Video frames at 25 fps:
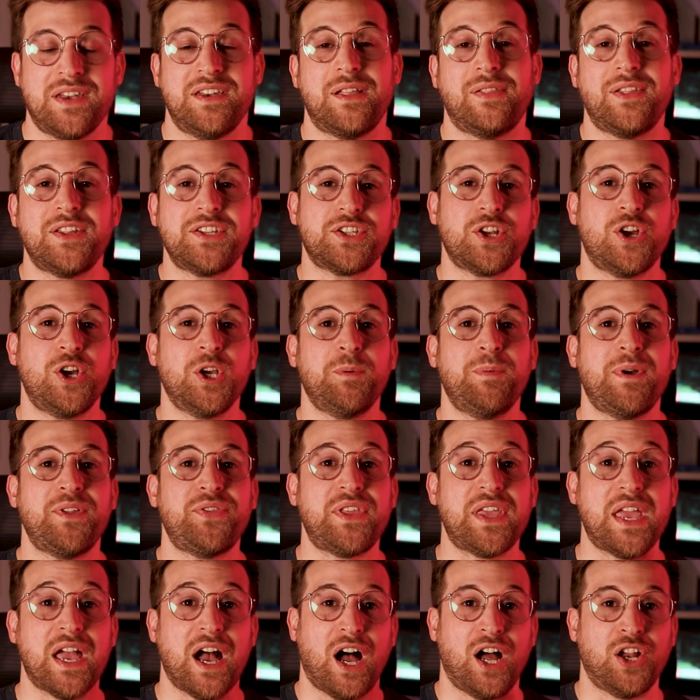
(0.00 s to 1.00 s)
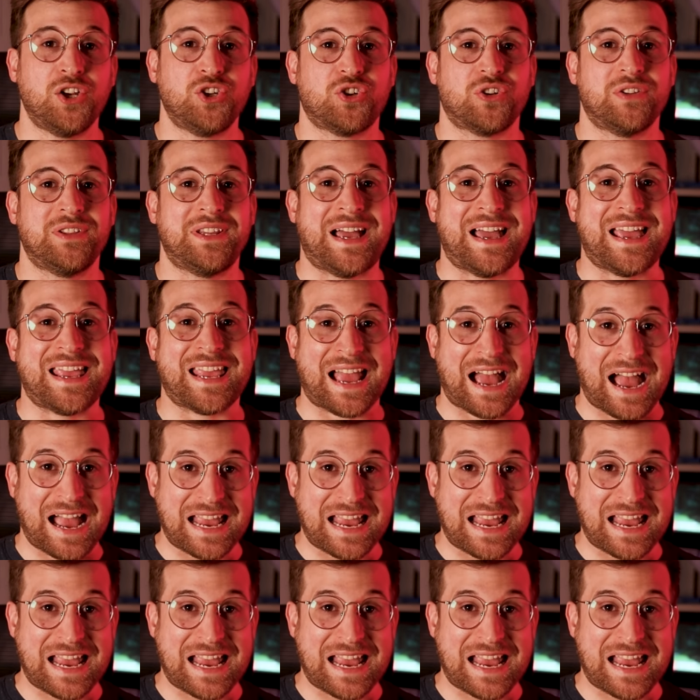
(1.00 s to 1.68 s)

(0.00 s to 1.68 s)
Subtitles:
Now let's talk about the underlying